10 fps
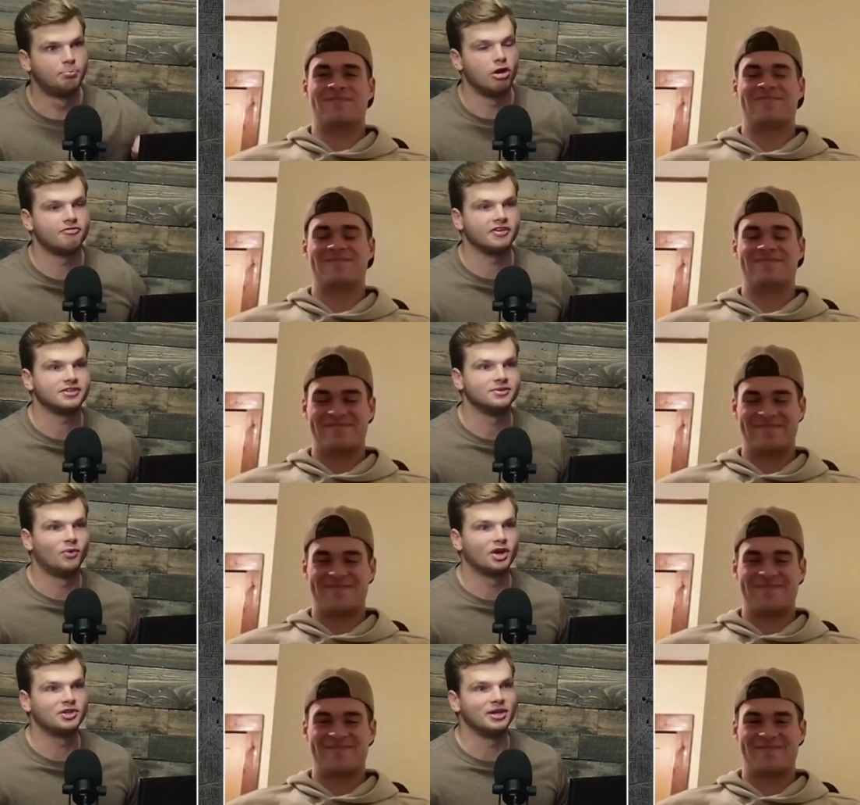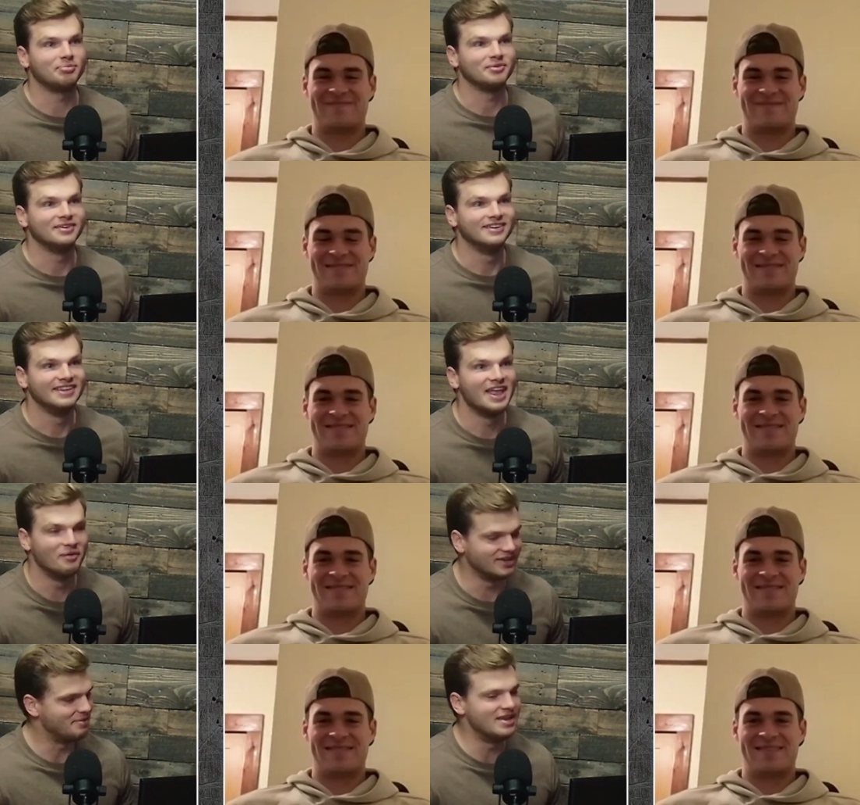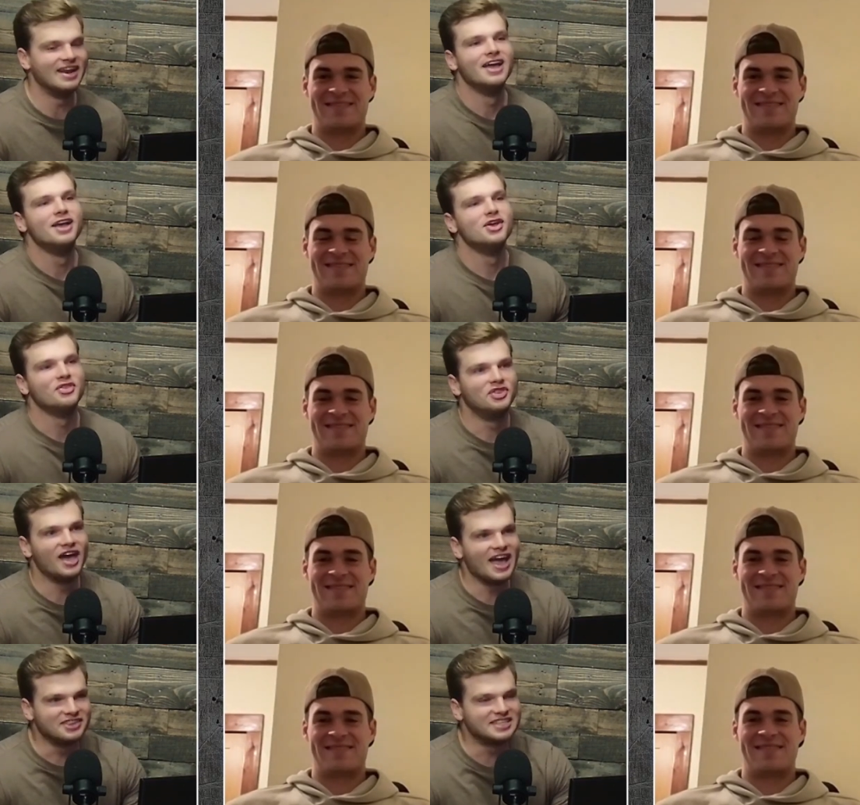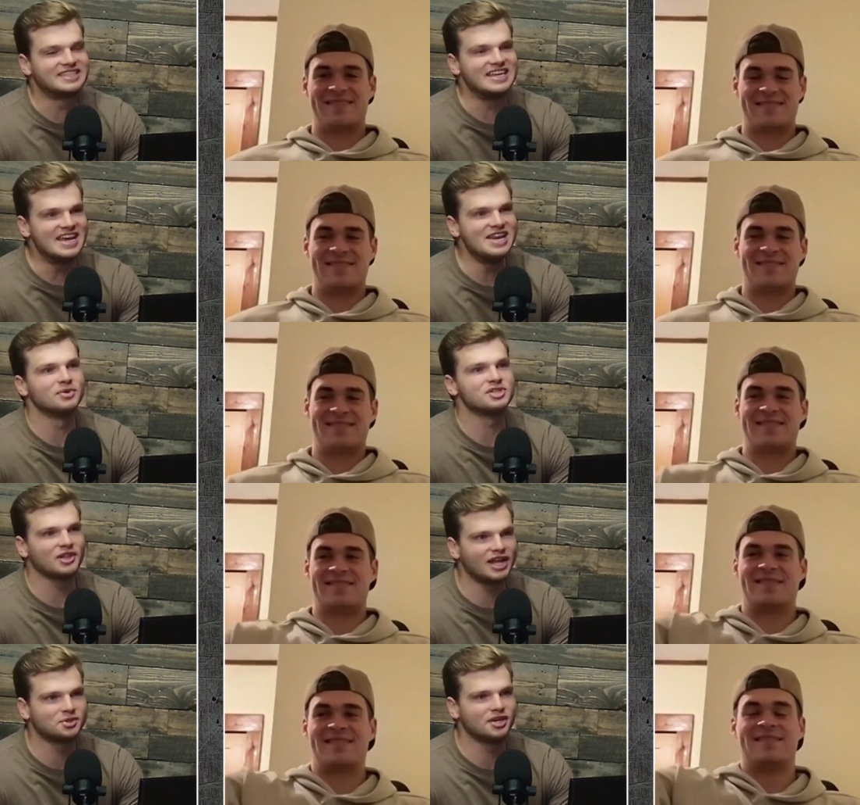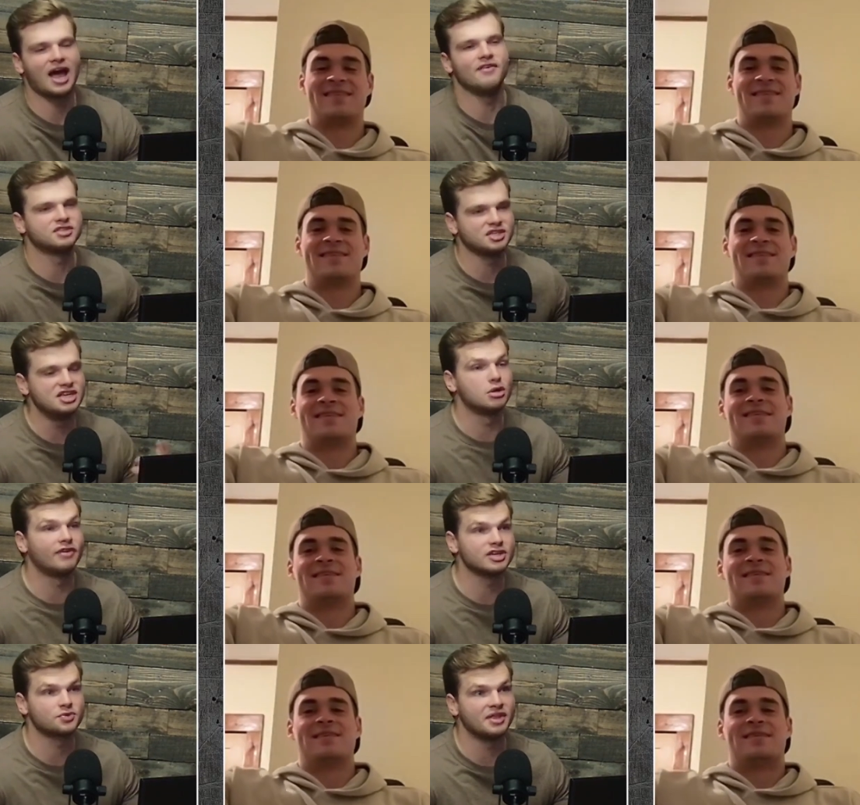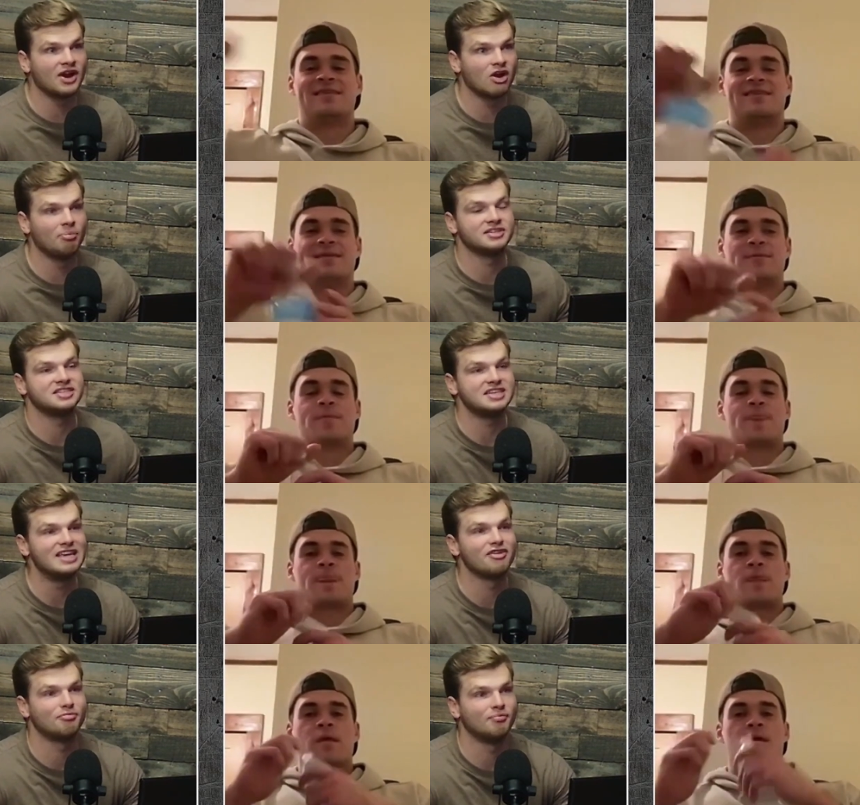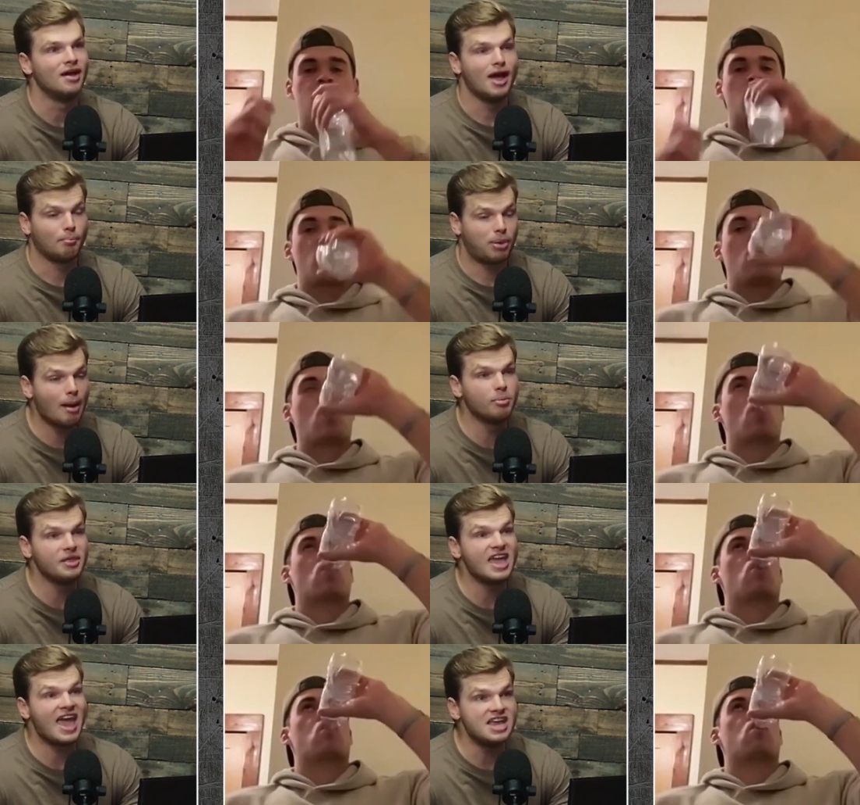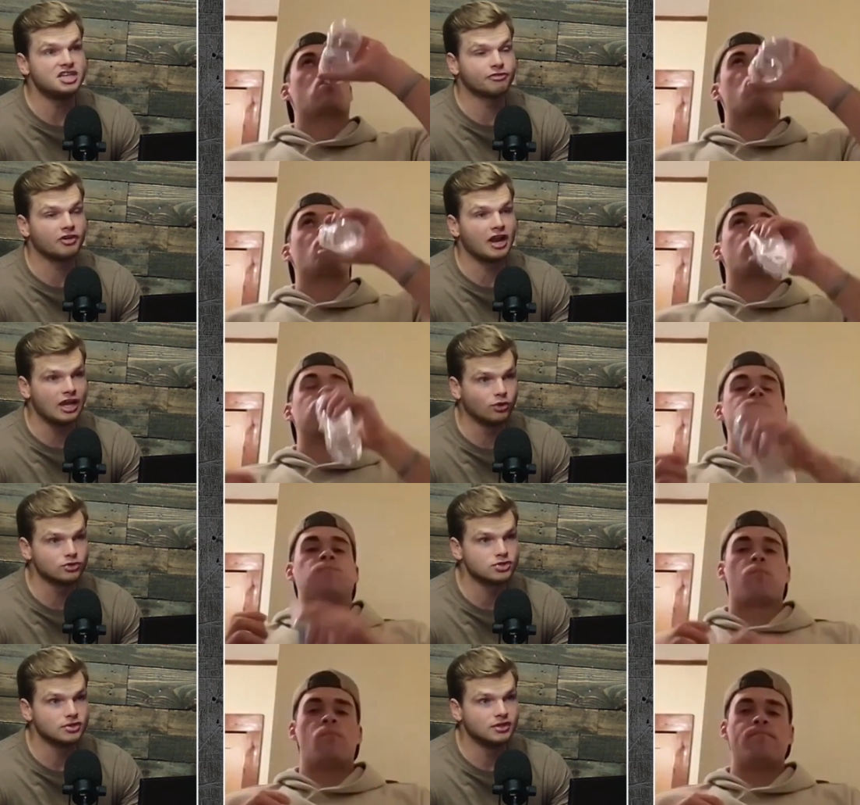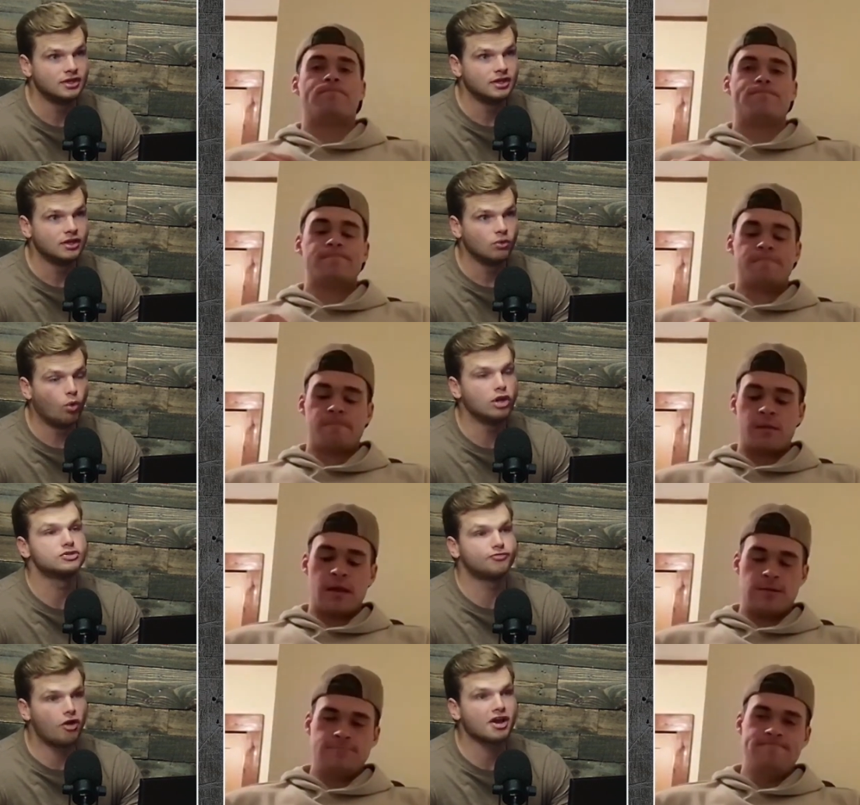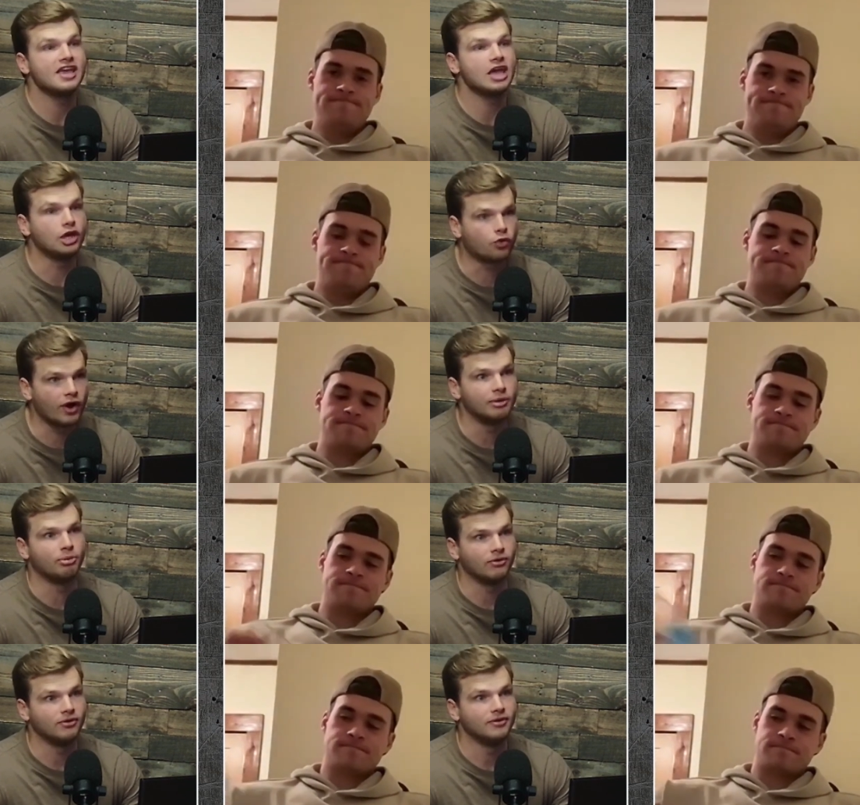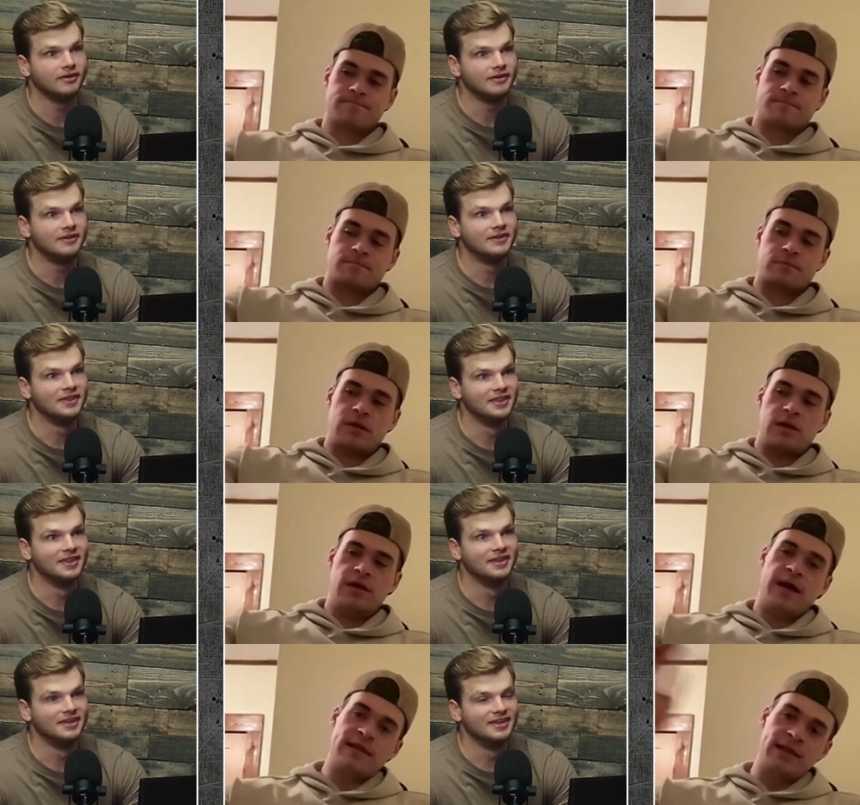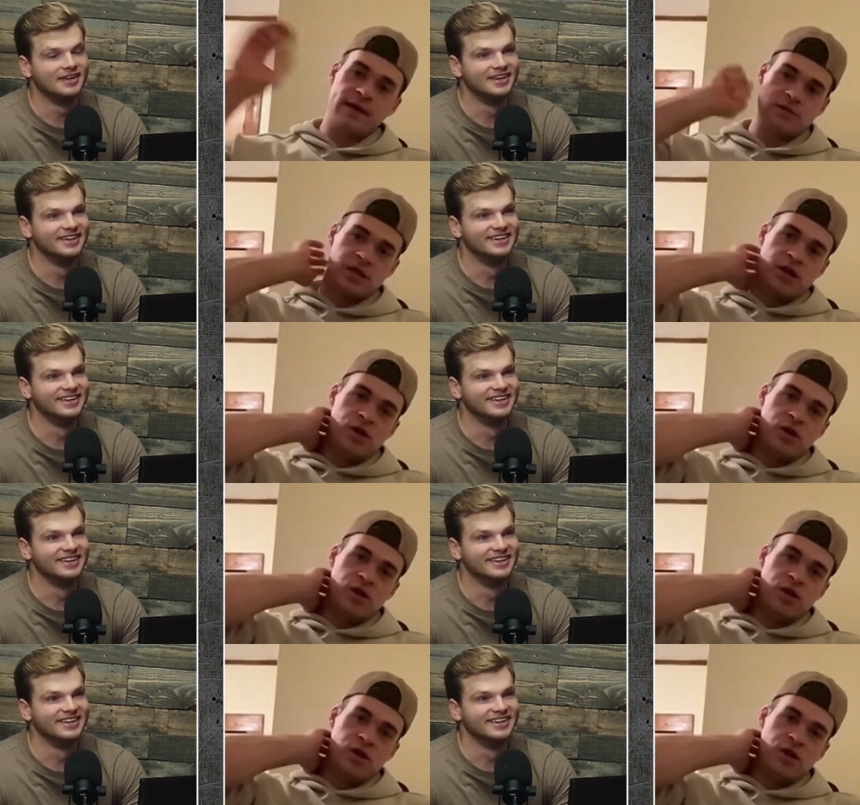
Speaker 1: Perfect. What a clip. That w- I mean, the the scene was electric. Obviously, neither of us were there, but seeing it from probably eight different angles was fucking incredible.
Speaker 2: Yeah, that thing was a